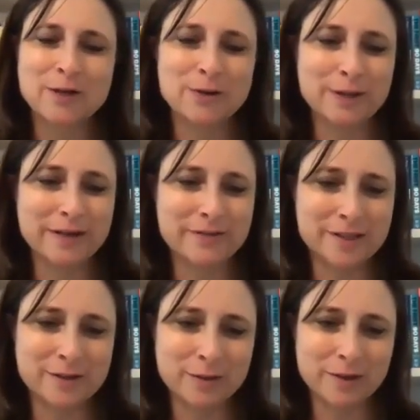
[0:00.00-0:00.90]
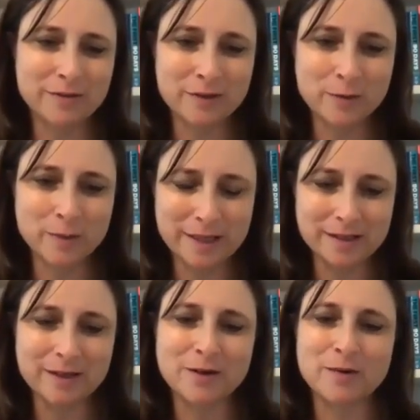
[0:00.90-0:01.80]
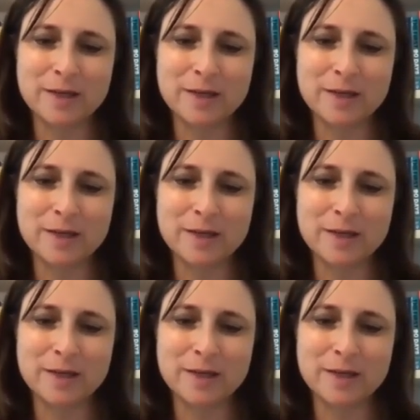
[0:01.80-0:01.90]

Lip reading: who left us only a few weeks ago.